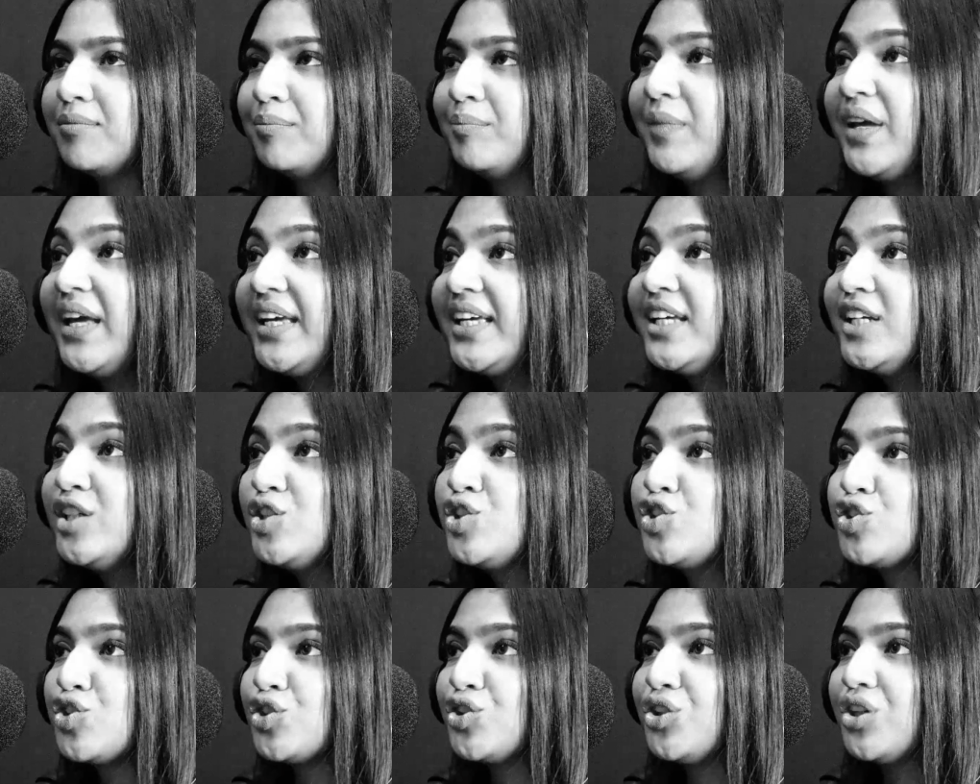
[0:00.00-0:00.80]
making
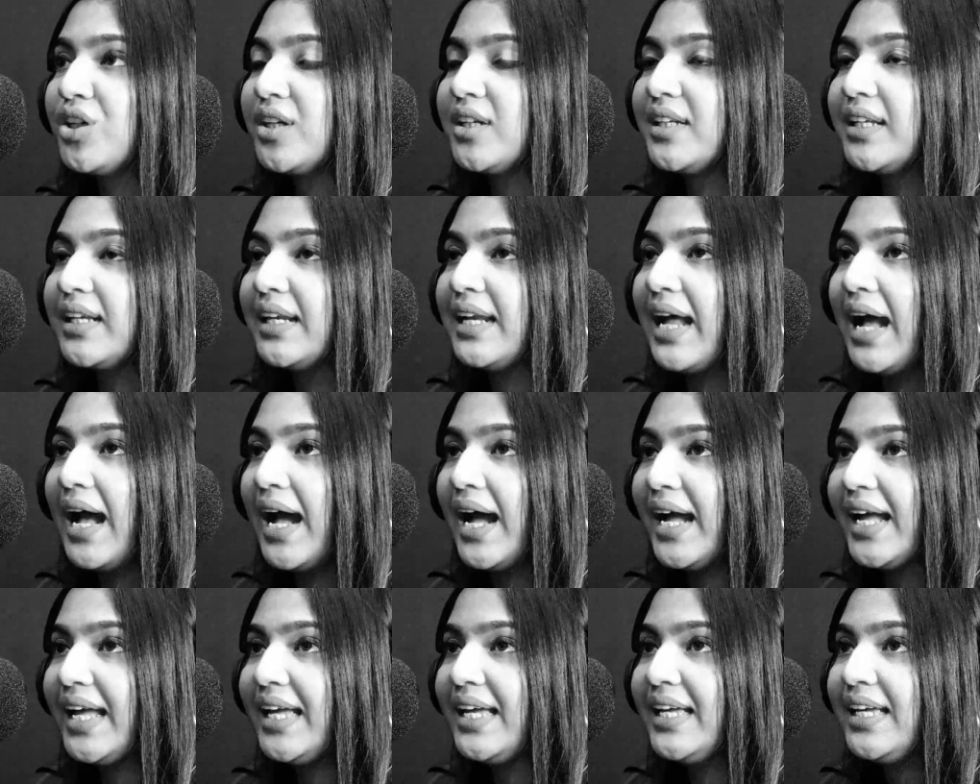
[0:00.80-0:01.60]
sure that
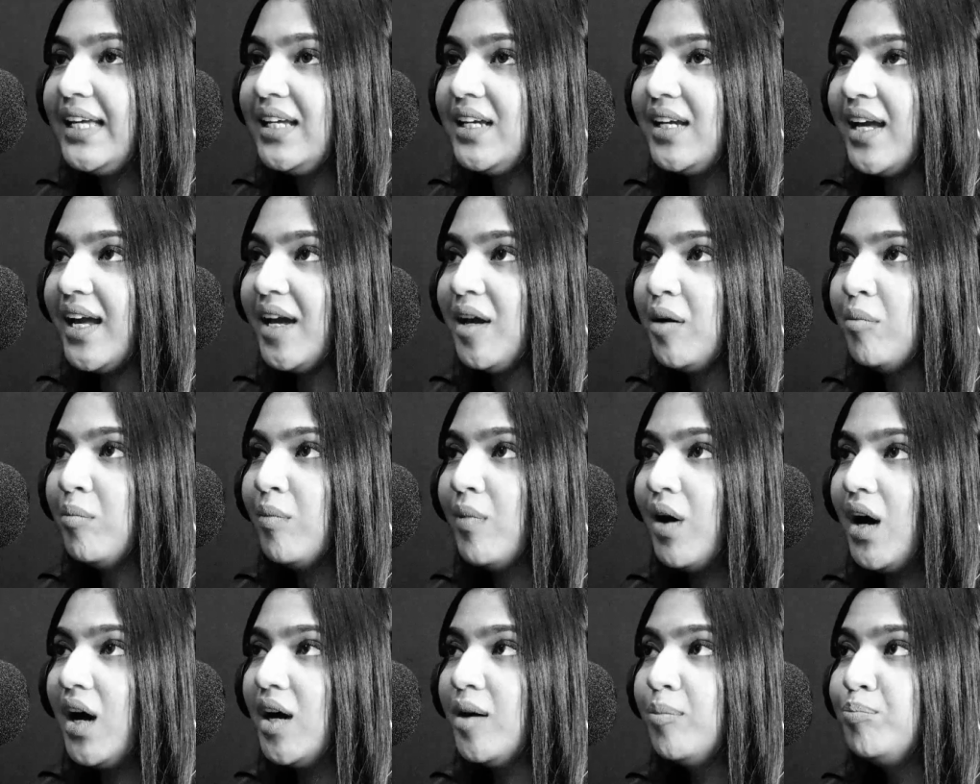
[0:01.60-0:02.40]
I
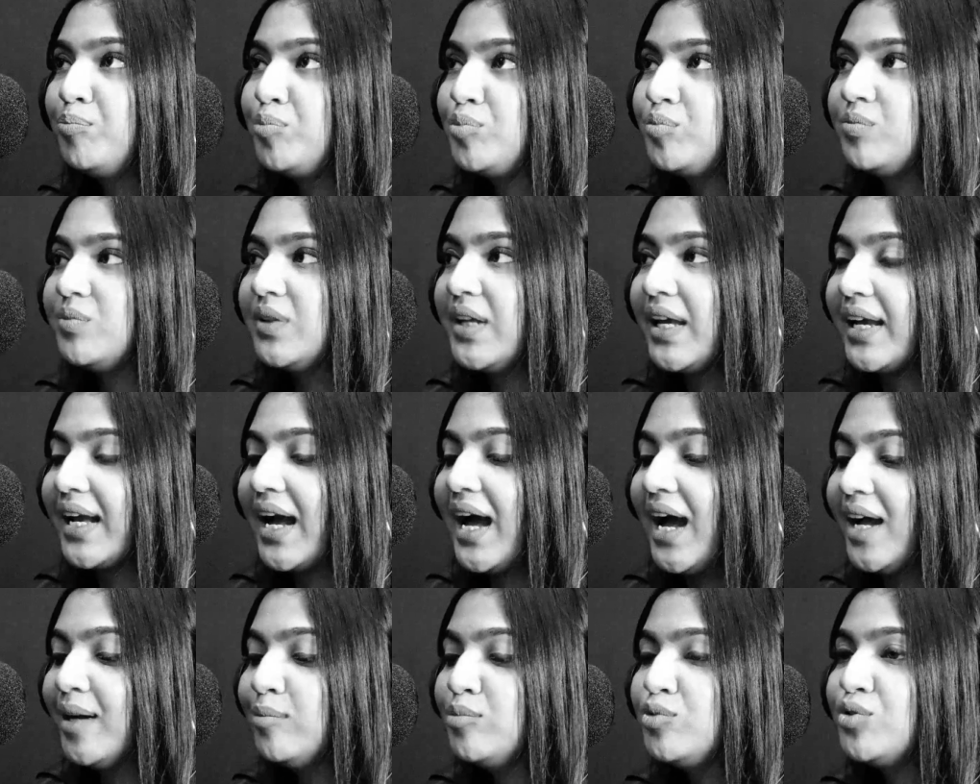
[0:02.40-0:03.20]
am up,
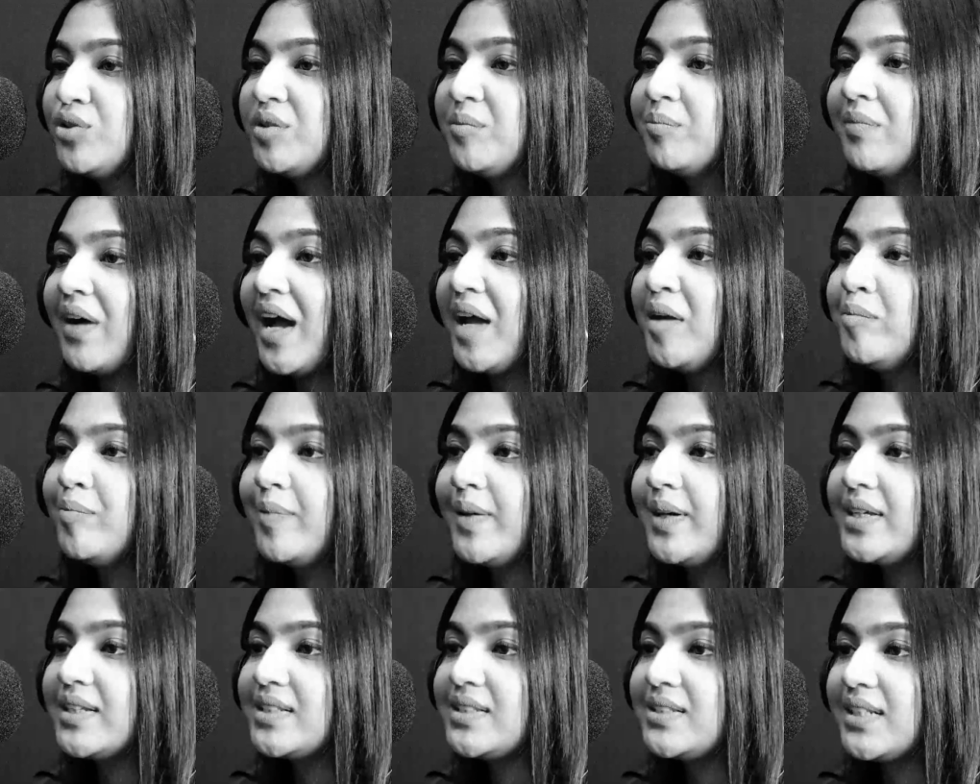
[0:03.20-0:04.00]
like I'm doing my
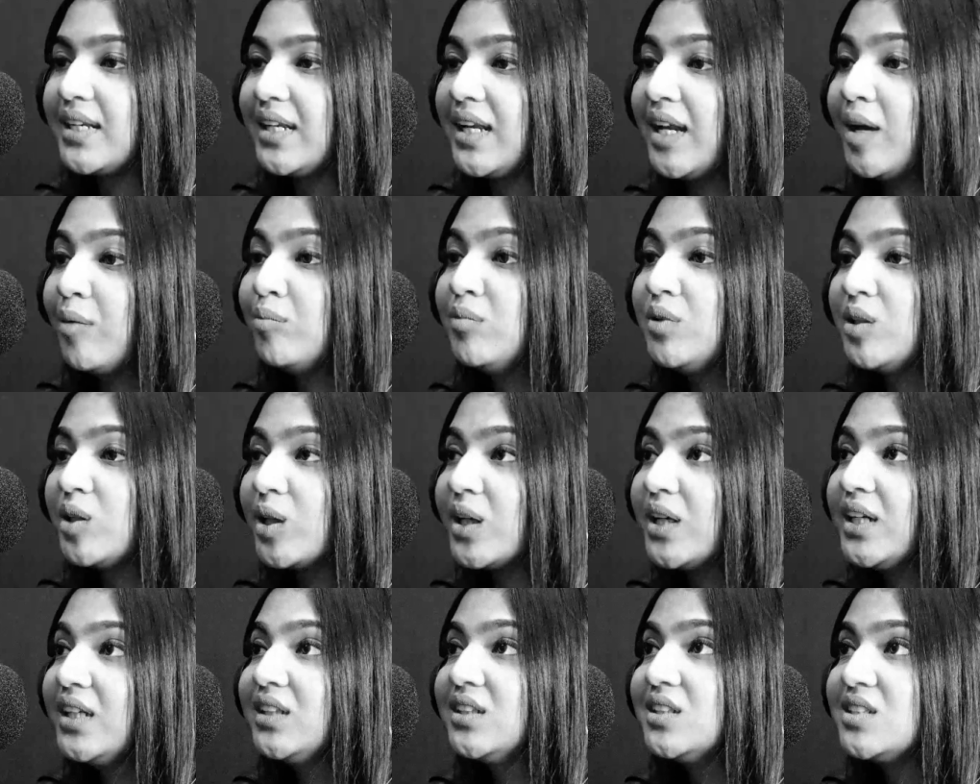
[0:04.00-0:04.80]
best and I'm
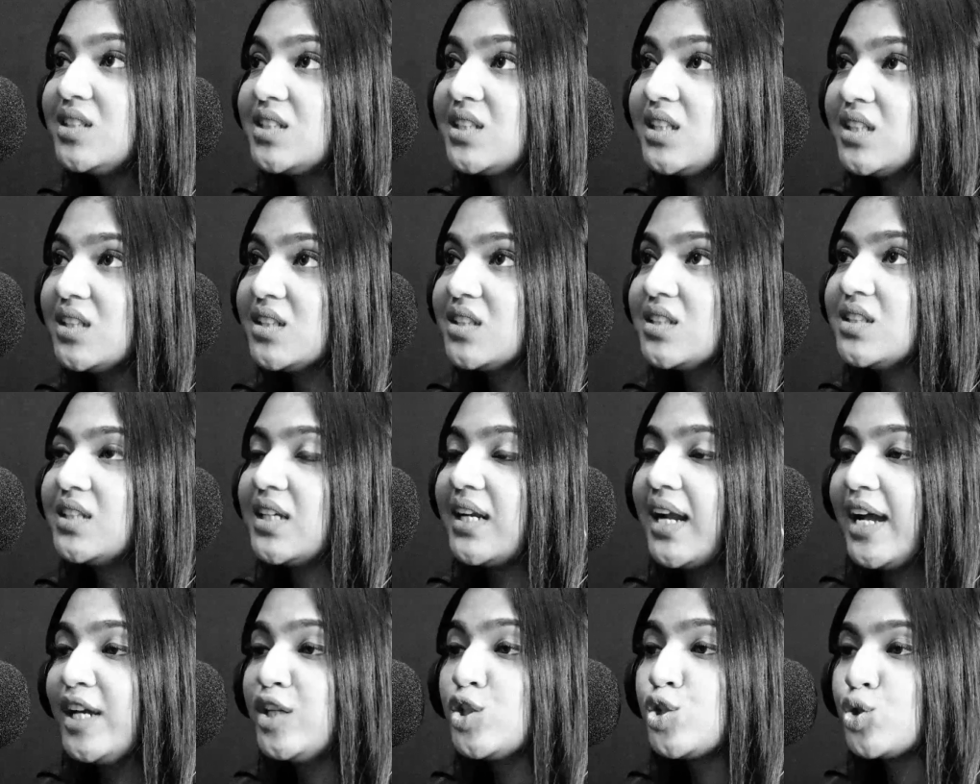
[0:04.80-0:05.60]
learning the skills
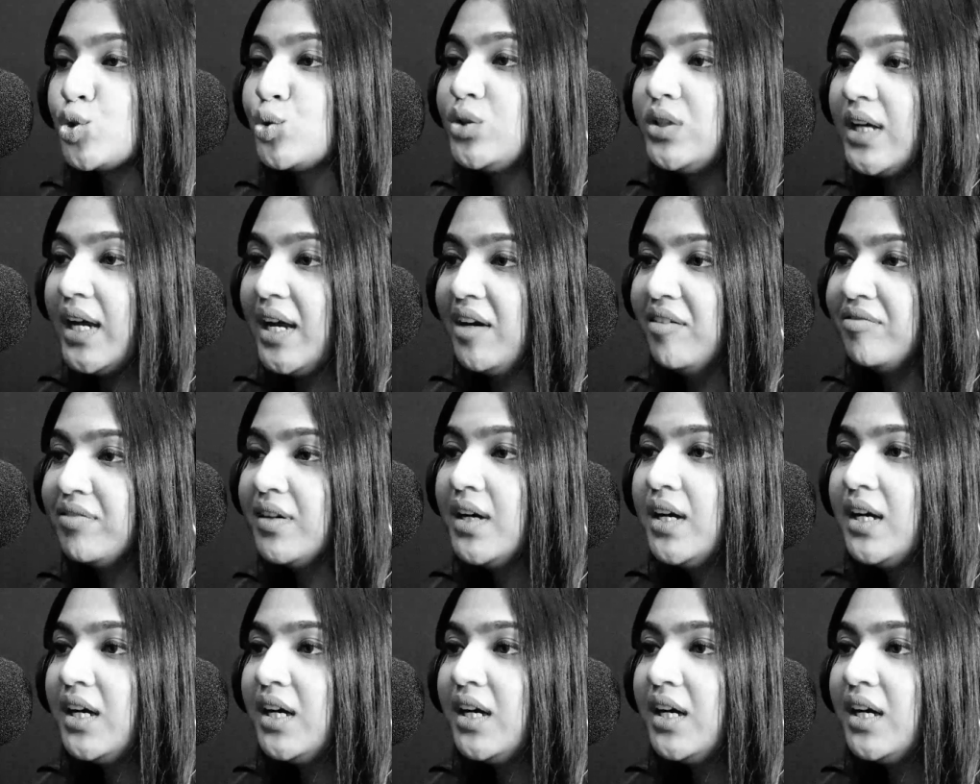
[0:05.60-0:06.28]
that I should have,